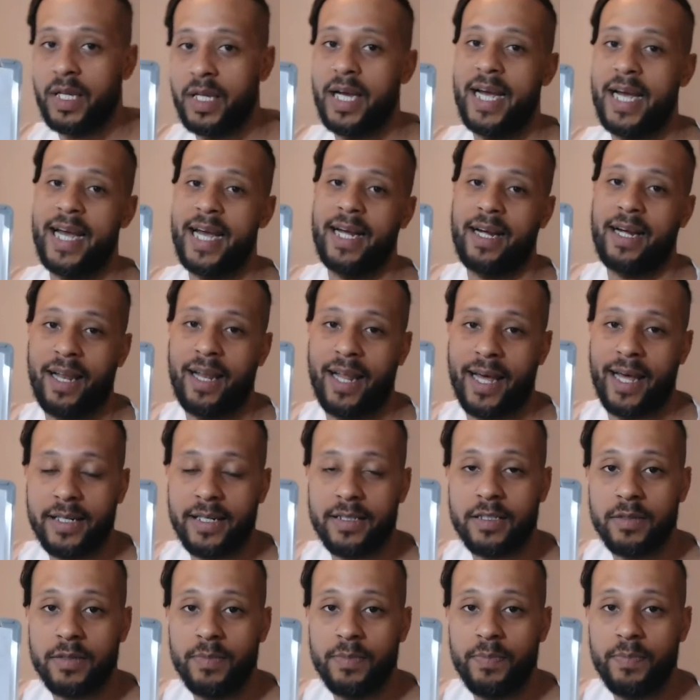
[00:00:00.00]
it
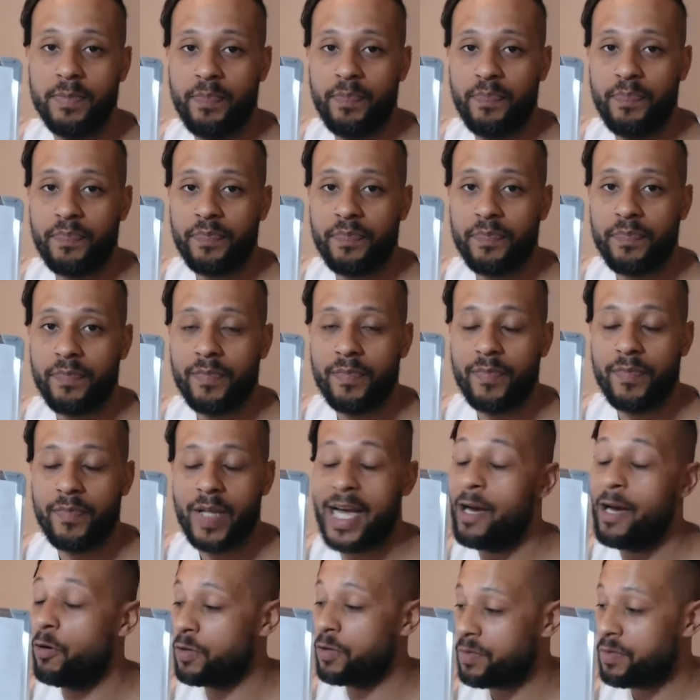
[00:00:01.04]
clicks.
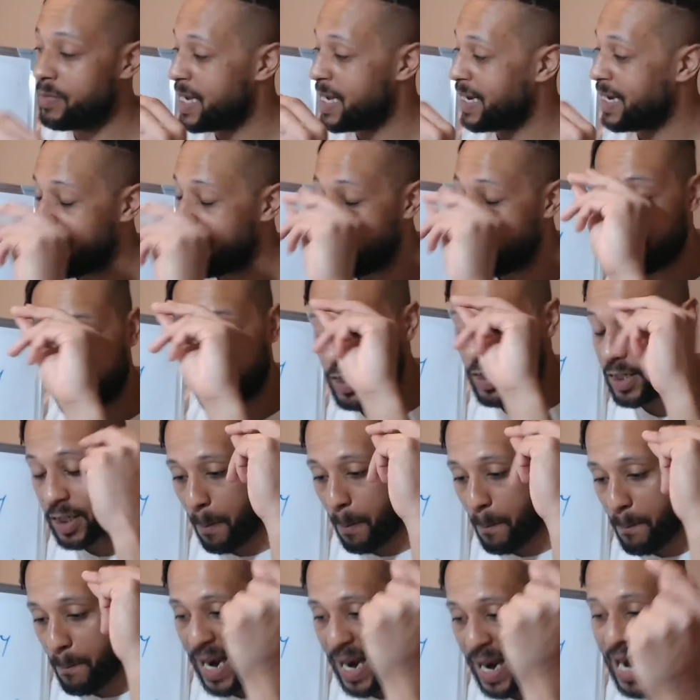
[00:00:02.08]
It literally
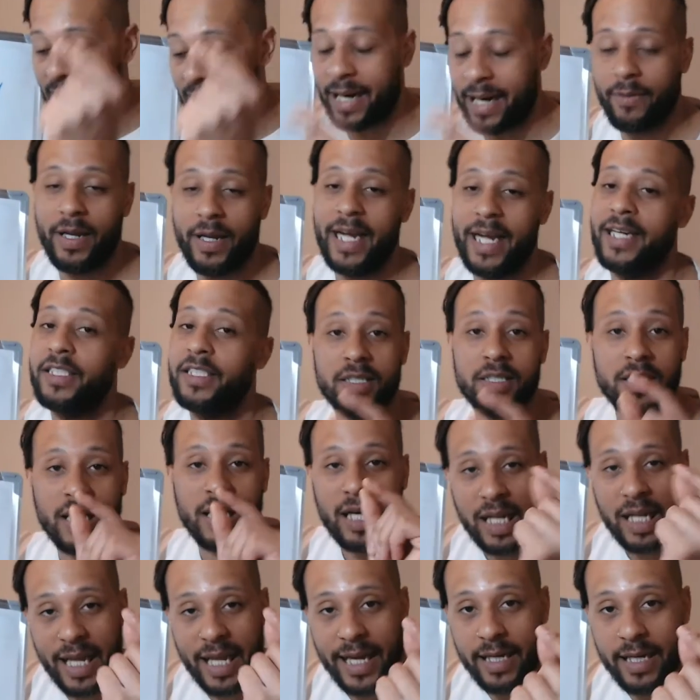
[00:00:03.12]
just bang, it just
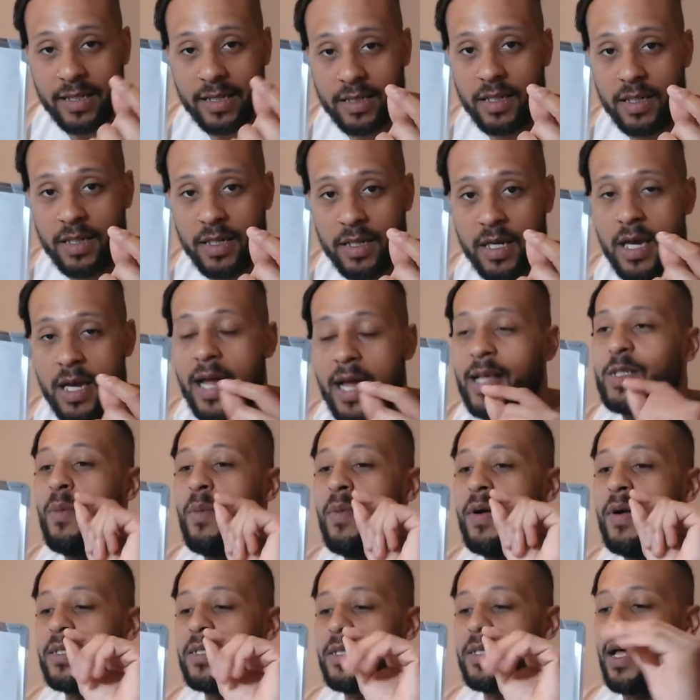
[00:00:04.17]
clicks. It's
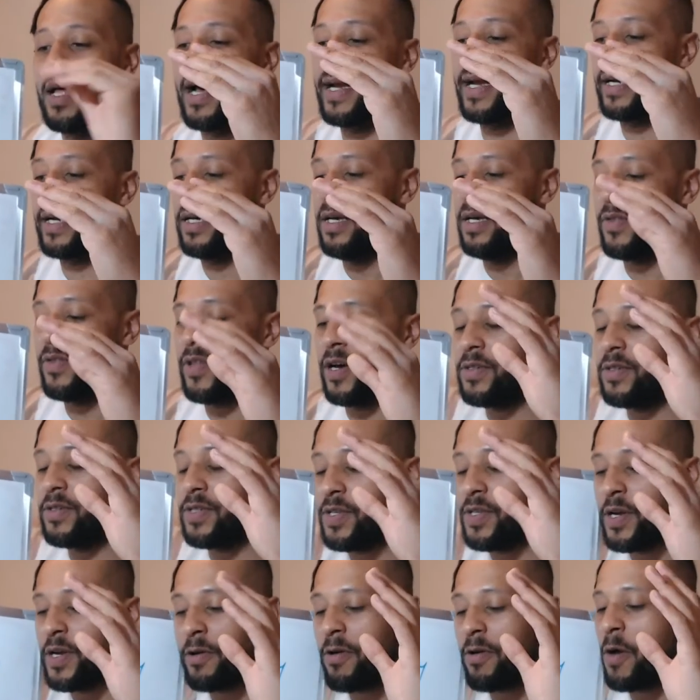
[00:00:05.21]
almost like those
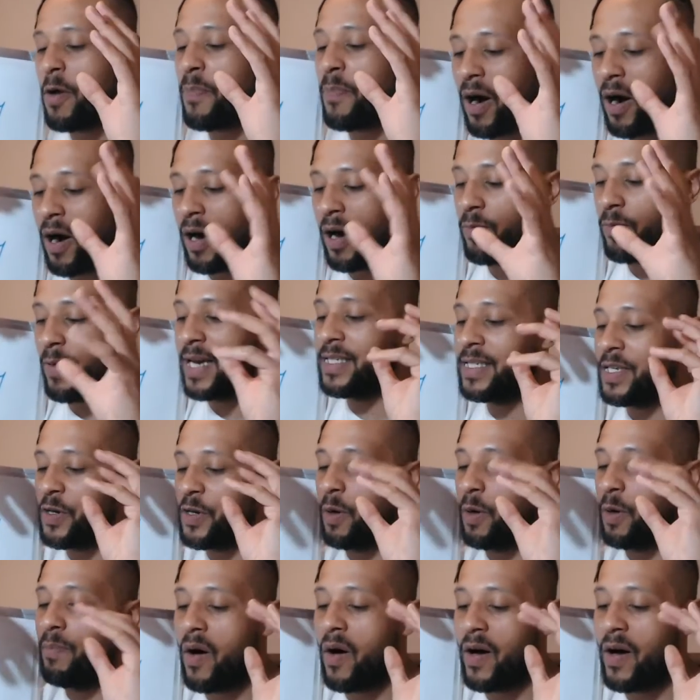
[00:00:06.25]
neural pathways in
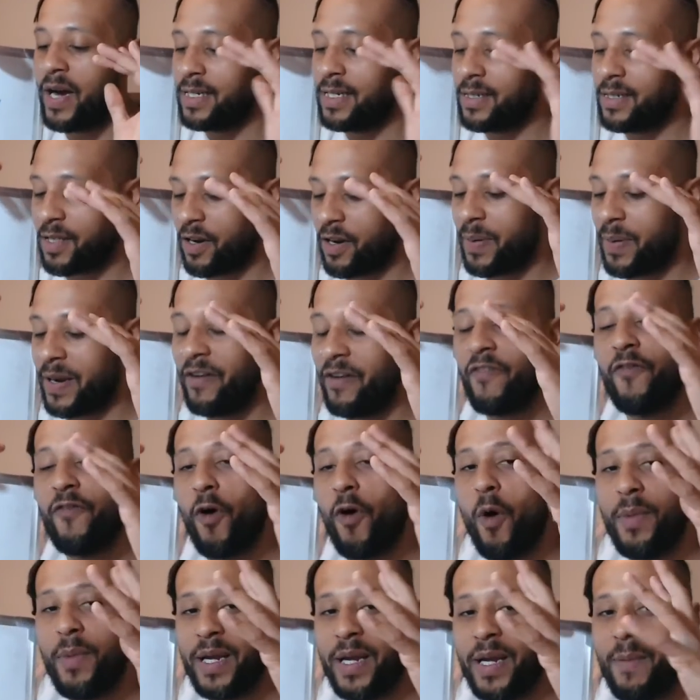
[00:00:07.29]
your mind that have been
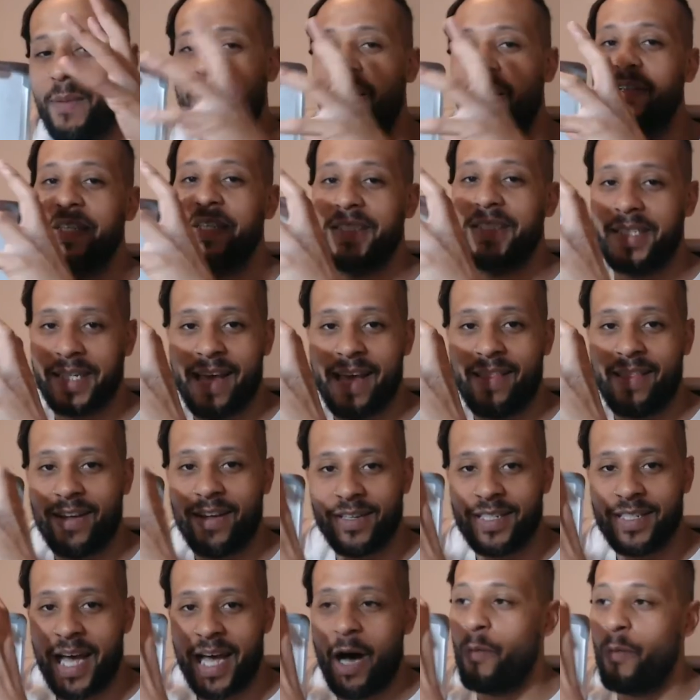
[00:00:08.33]
forming and building together
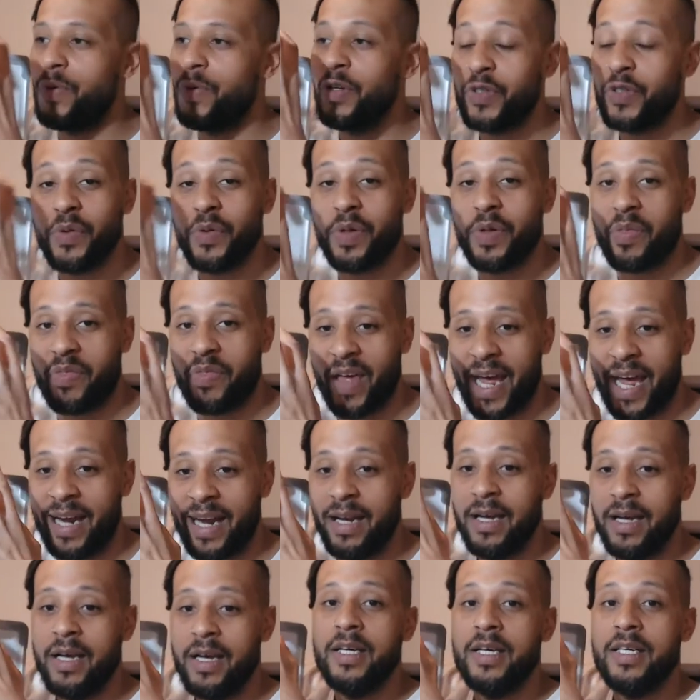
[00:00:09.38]
to help you do the
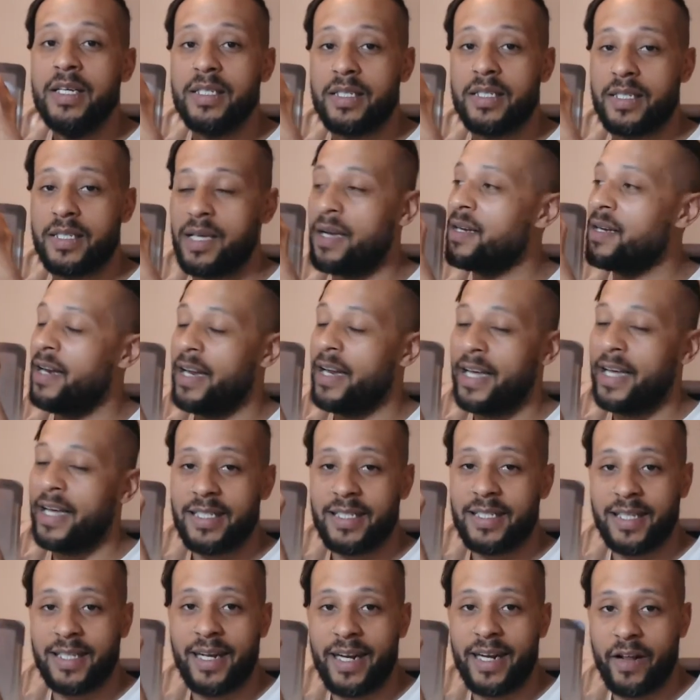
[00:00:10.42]
thing suddenly
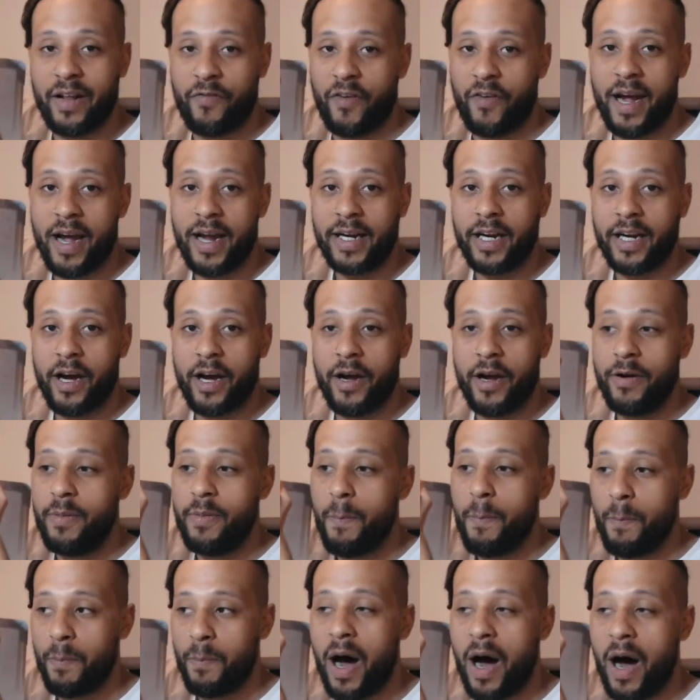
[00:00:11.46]
solidify and go,
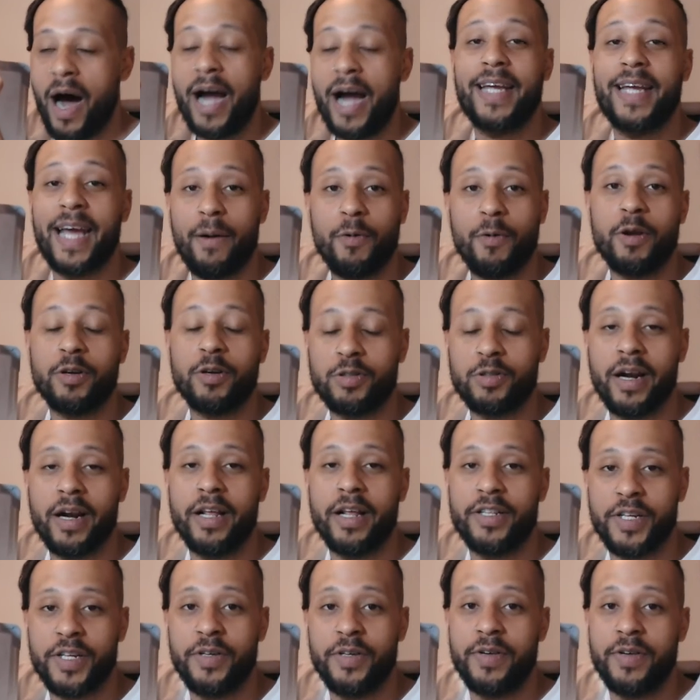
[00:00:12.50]
I get what you're trying to
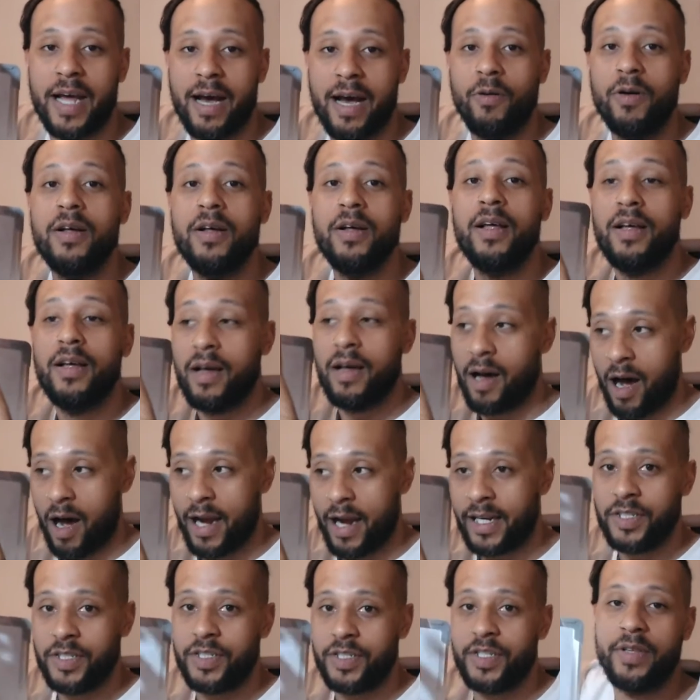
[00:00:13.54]
do now. I
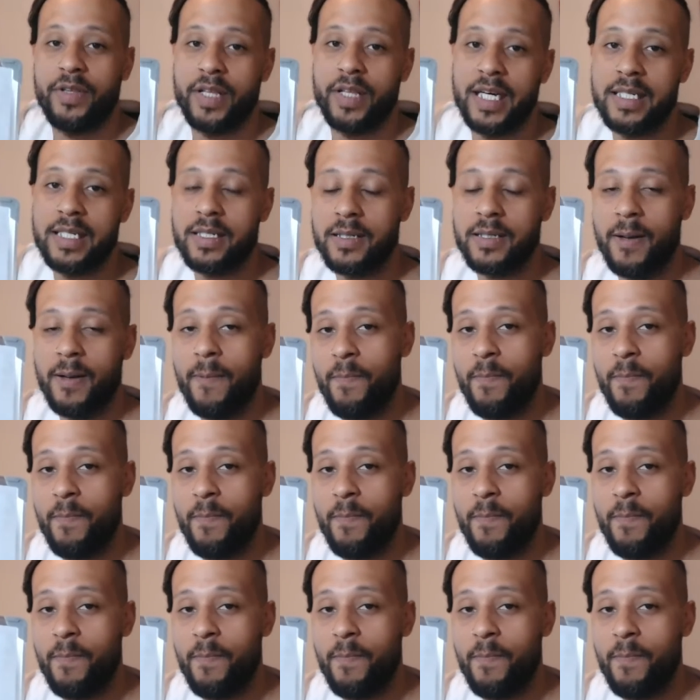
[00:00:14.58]
can do this.